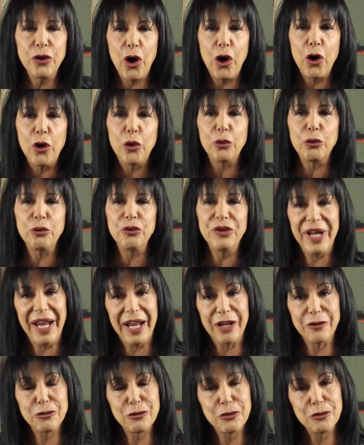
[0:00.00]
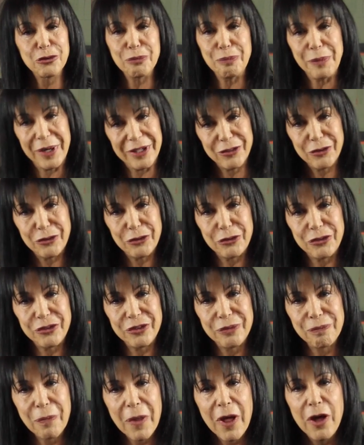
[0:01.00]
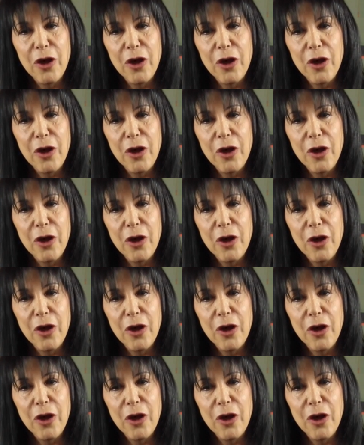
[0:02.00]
honed dancer's muscles.